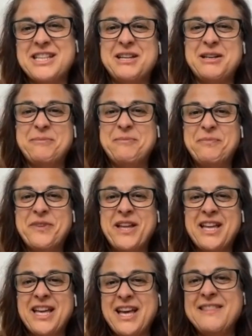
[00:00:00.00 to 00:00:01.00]
And
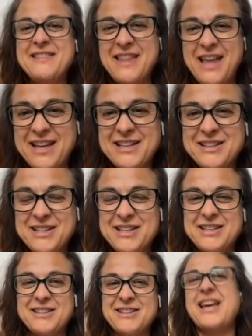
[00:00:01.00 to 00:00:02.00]
that
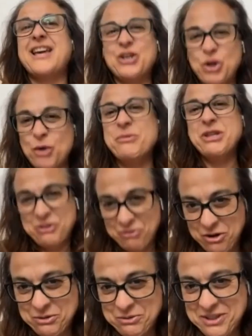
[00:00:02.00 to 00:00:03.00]
got me
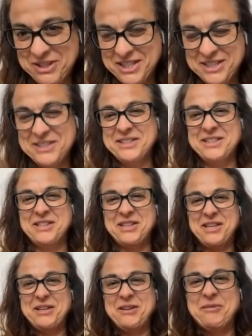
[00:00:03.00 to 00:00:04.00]
through.
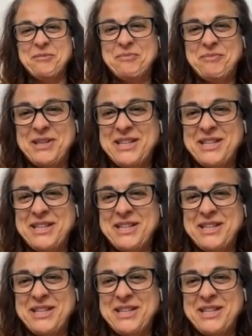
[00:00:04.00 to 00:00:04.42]
But